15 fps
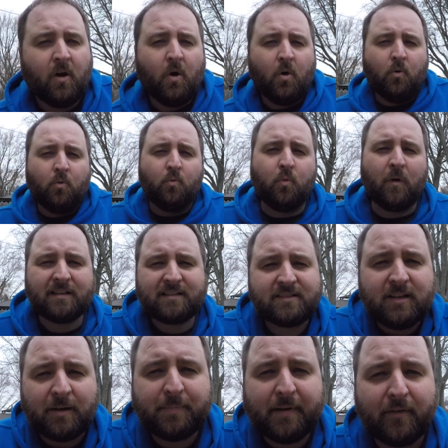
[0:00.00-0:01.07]
What's
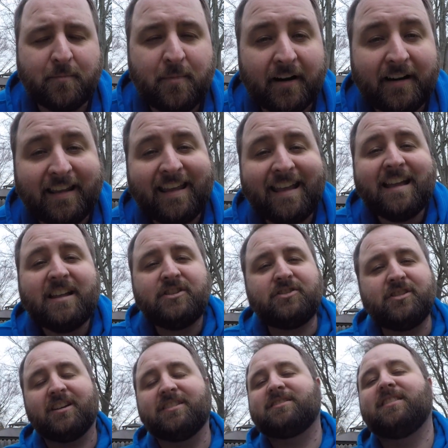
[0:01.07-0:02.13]
up, everybody?
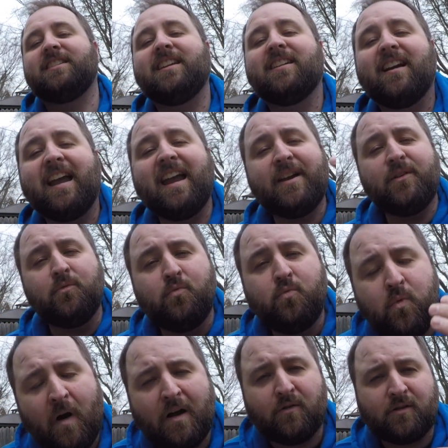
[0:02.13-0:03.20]
Justin here, and
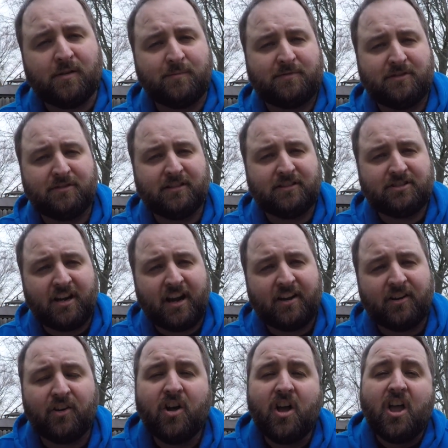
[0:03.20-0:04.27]
welcome to the
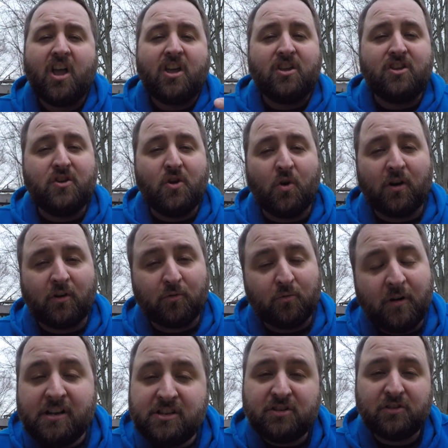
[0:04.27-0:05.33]
channel, your
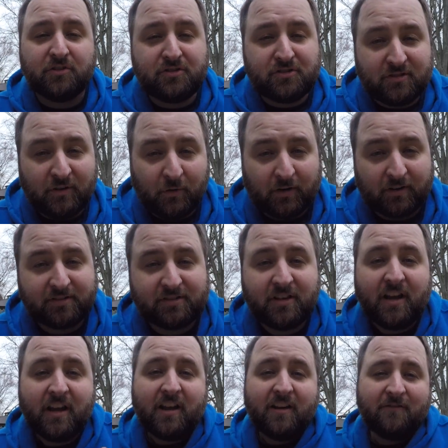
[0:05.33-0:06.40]
original source
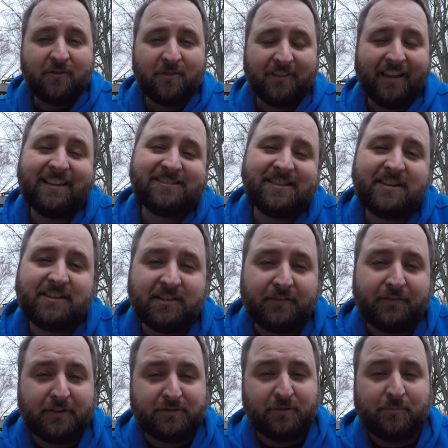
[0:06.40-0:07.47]
for Lake St. Clair
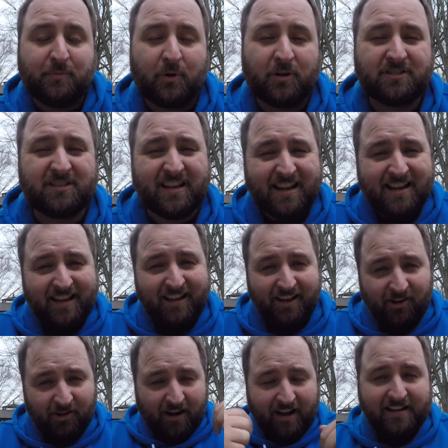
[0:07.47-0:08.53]
Fishing Reports
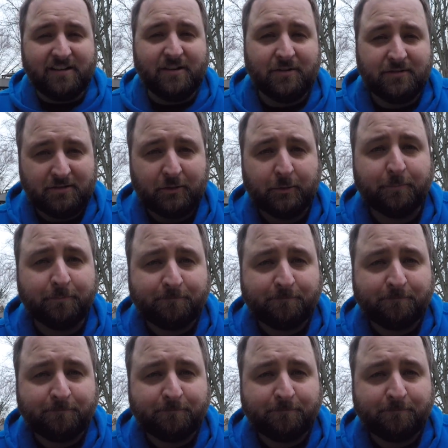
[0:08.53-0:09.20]
here on YouTube.